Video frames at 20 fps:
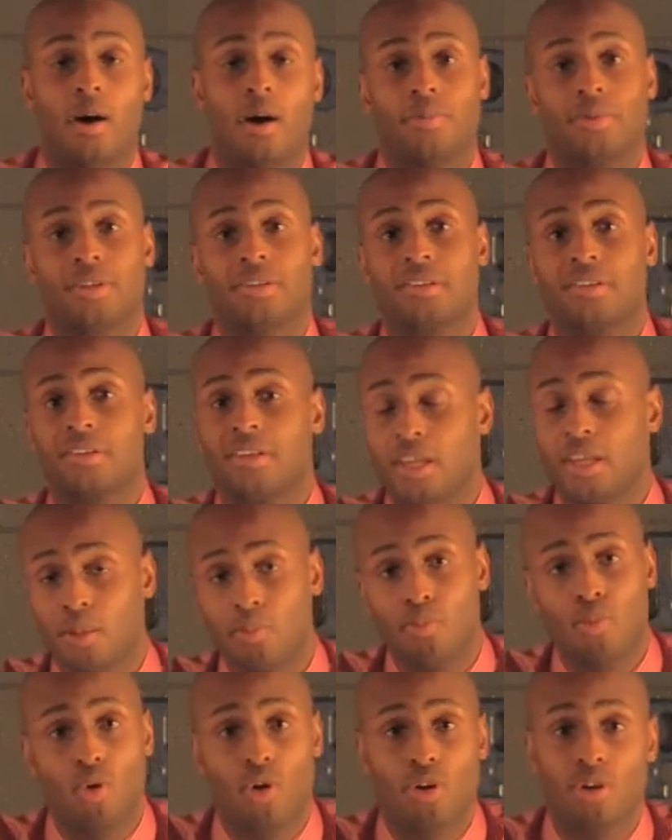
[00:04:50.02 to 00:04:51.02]
This is
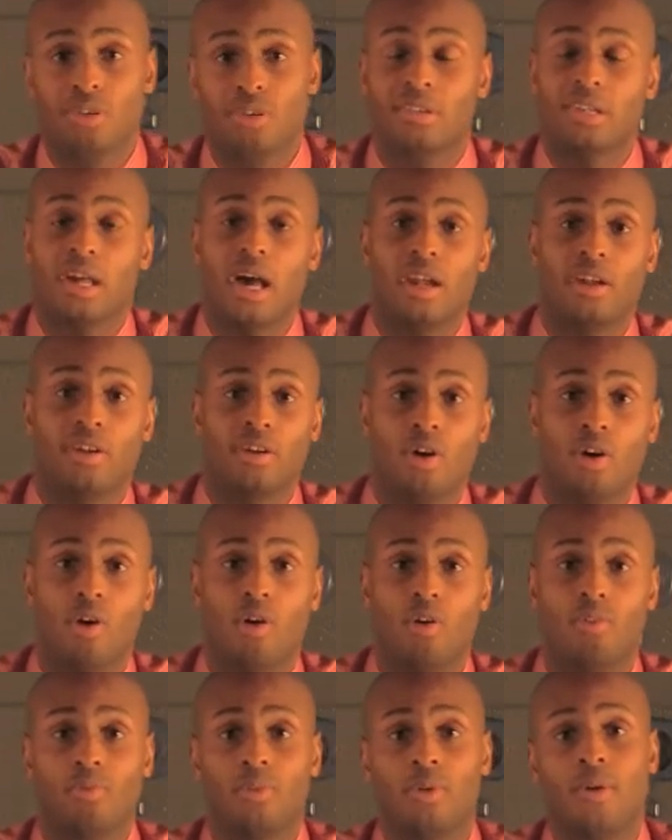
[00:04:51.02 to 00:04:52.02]
Ken Boyer signing
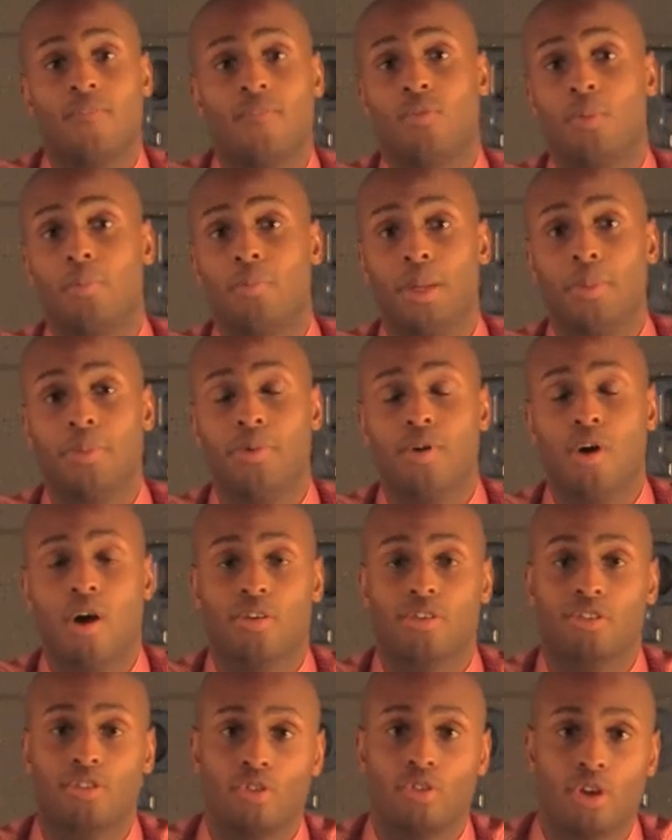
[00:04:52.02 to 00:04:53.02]
on for
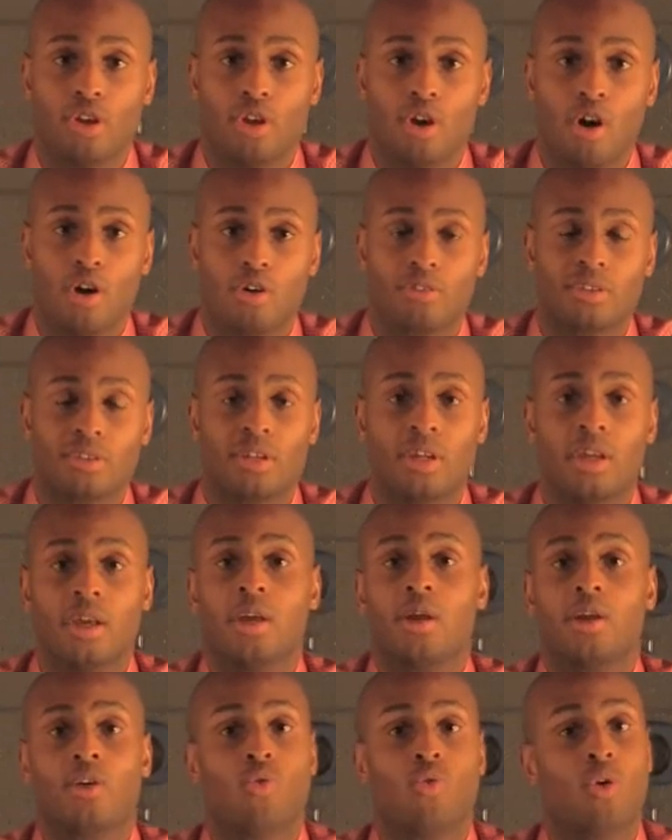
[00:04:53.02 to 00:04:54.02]
BPR Studios.
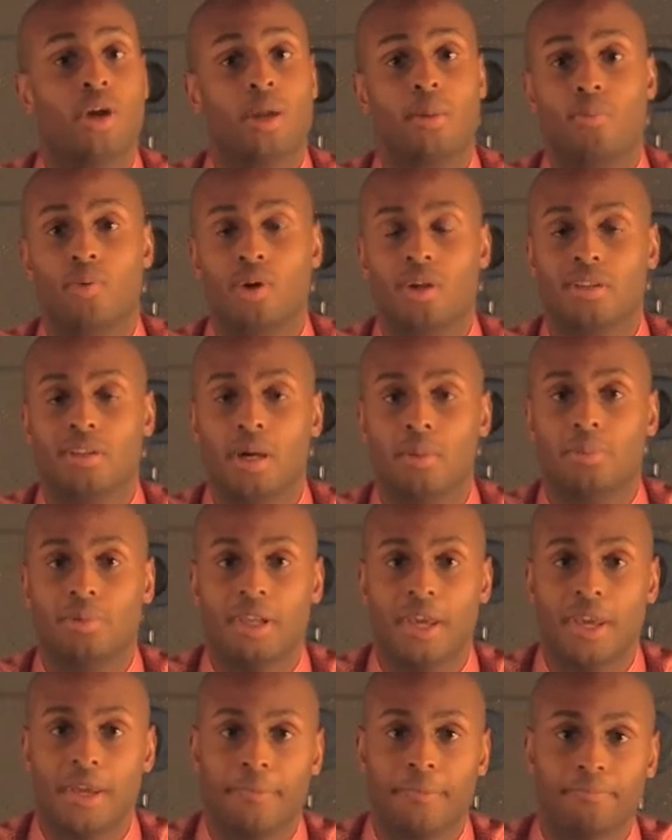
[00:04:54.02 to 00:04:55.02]
Quick Bricks
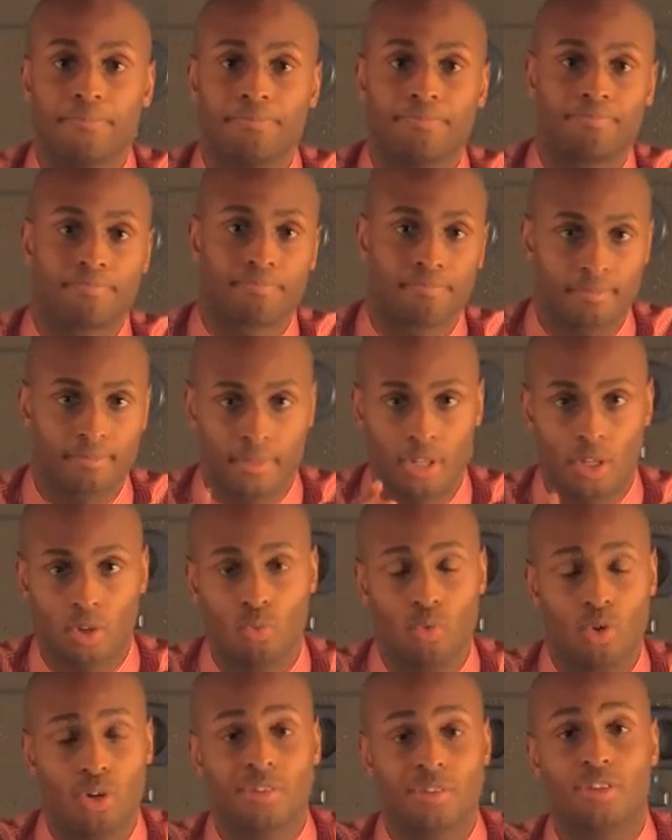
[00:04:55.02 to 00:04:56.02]
update.
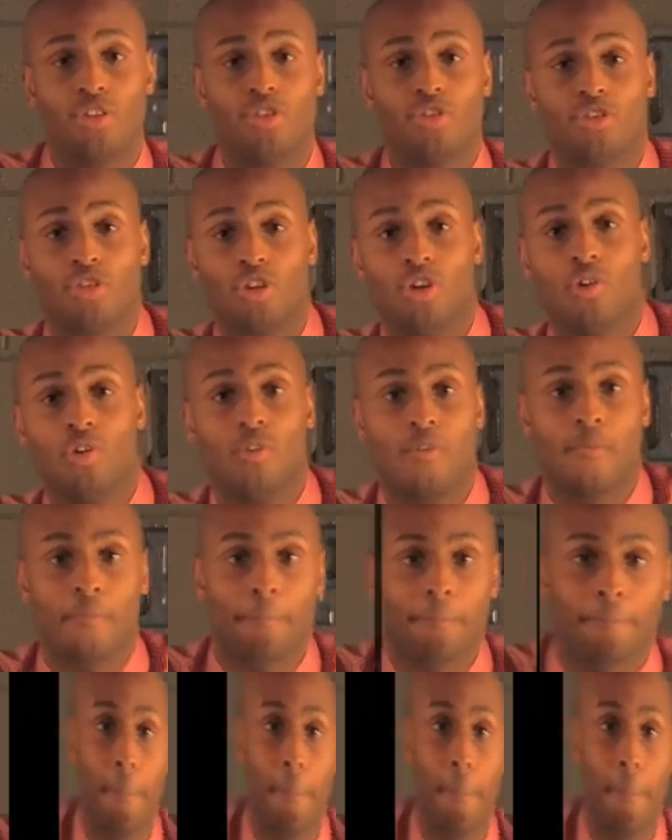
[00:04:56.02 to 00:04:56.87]
We'll see you soon.